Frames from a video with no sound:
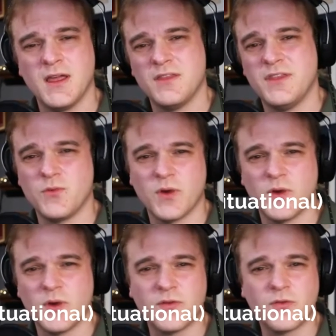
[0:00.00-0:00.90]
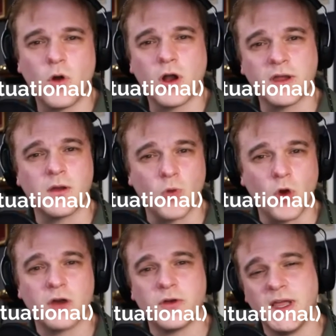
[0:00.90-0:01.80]
Then Riverwalk and
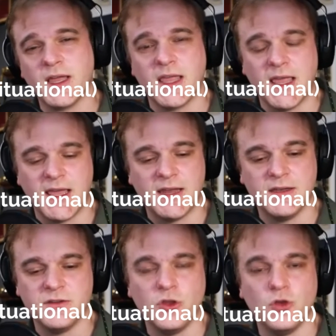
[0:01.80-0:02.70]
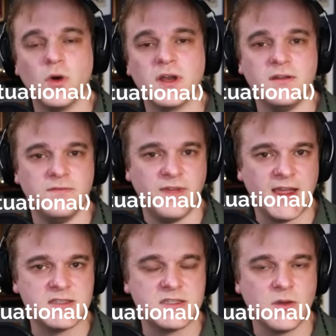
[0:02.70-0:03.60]
camaraderie again. Do you want to invade
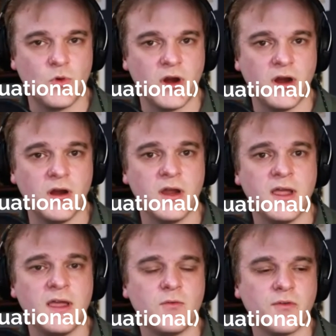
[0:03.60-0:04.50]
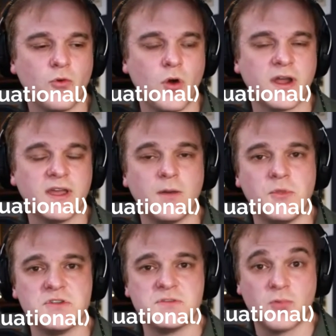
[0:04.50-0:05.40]
somewhere? Riverwalk can help you
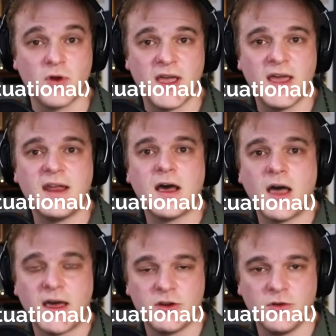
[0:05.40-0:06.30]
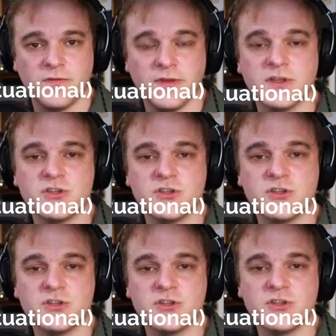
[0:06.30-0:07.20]
spread out of your village a
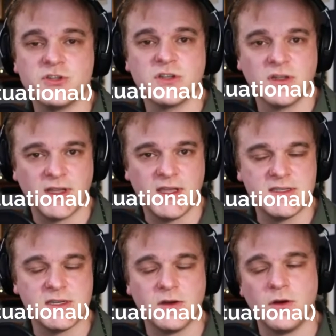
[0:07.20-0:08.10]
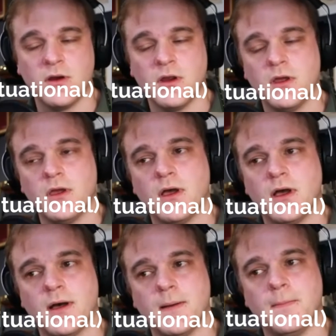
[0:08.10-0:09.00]
little easier.
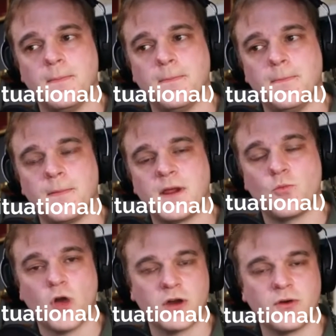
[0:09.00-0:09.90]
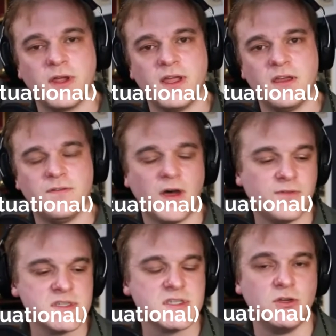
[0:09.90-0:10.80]
Um, camaraderie, if
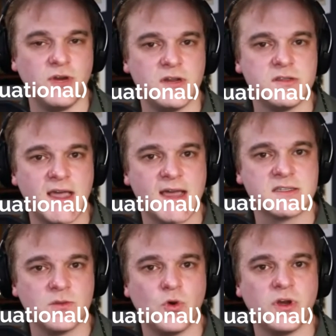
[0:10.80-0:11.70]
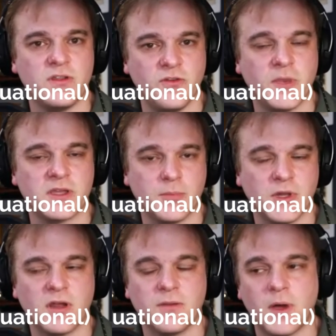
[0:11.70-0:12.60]
obviously you need to attack someone and you've picked up a lot
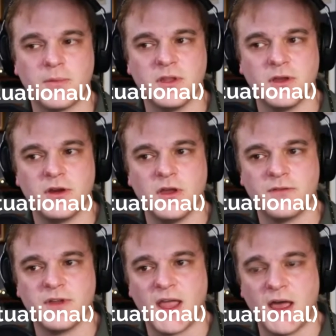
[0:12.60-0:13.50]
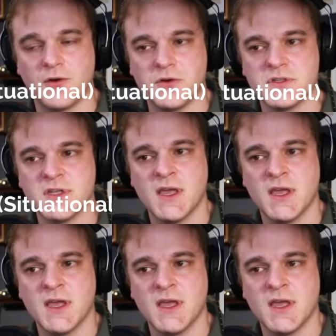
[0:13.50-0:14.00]
of popularity off encounters.